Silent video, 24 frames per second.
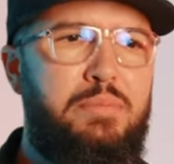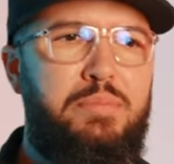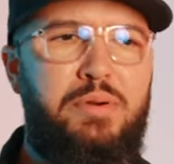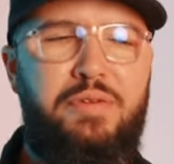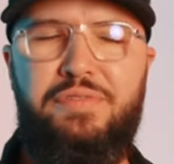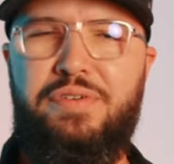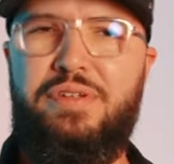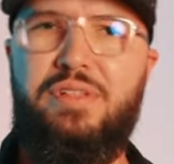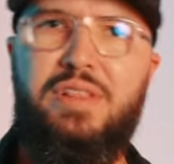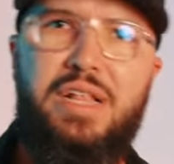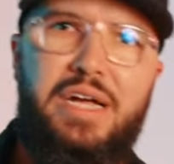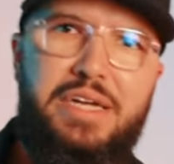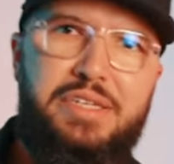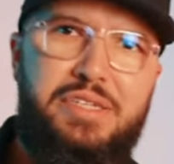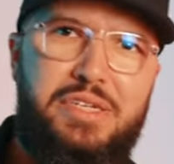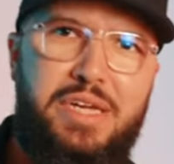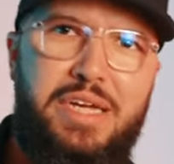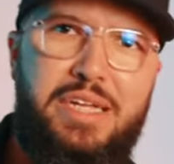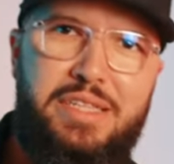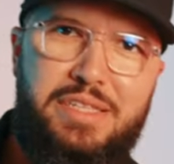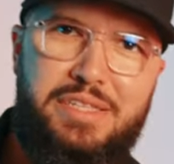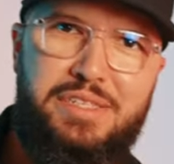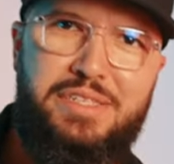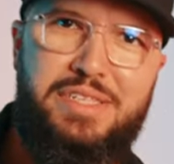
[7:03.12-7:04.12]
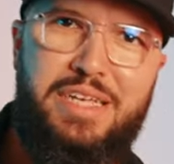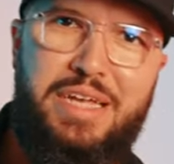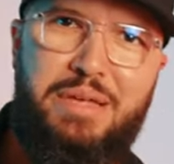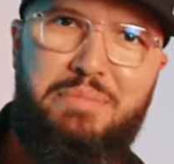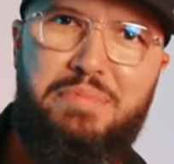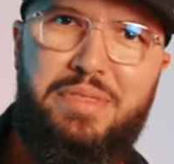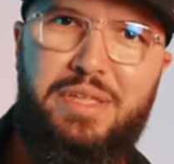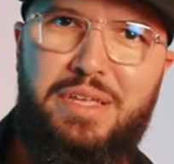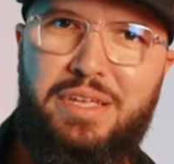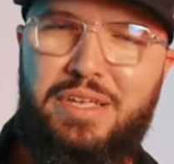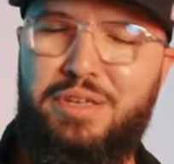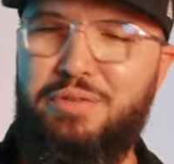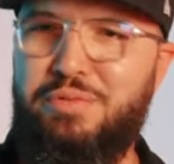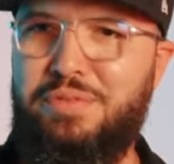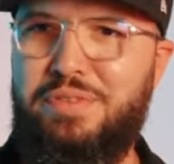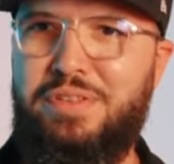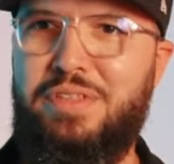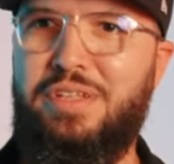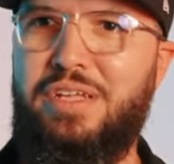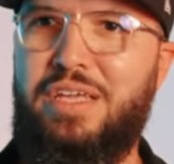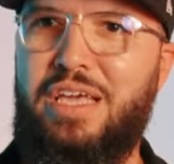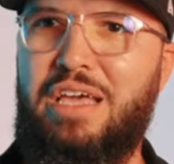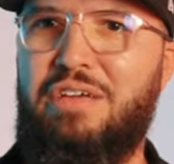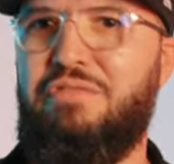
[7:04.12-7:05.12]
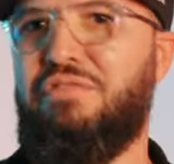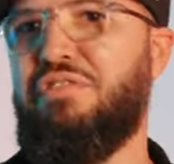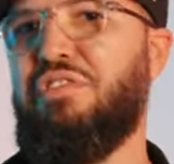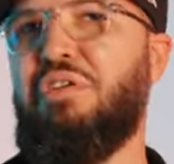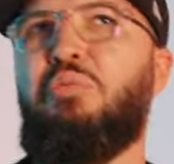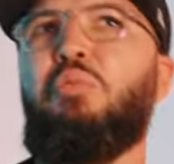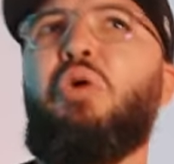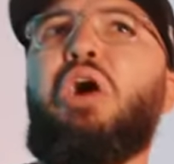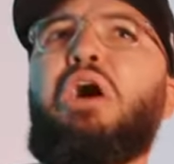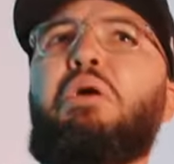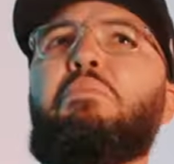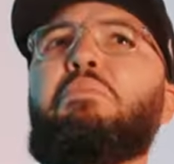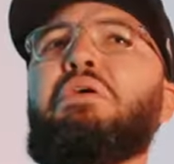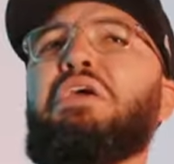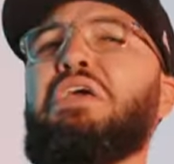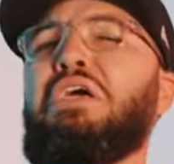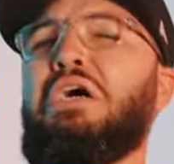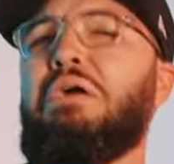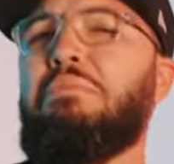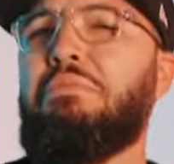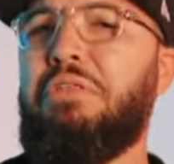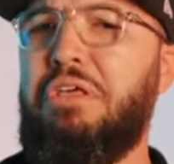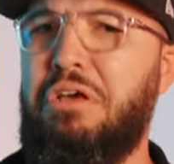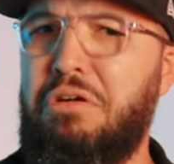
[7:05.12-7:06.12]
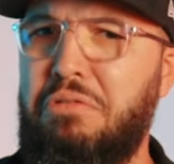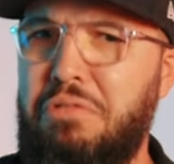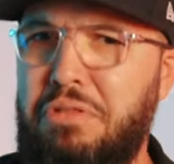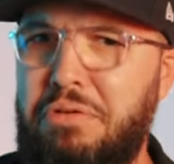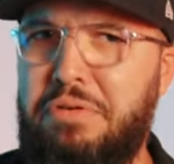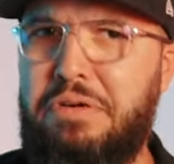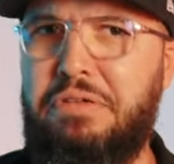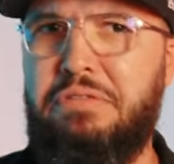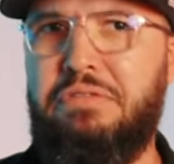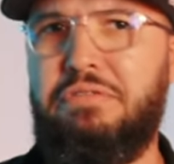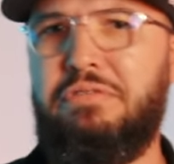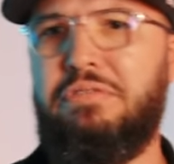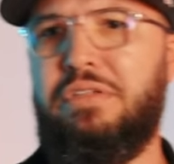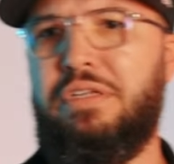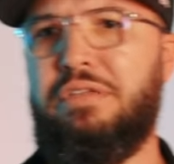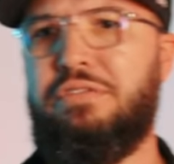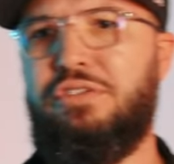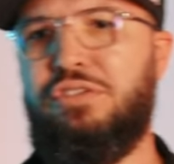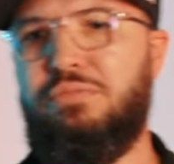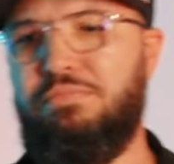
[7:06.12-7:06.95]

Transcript: prophet Elijah had the same thing. He was in the cave, like, why me? I'm the only one. I was like, shh,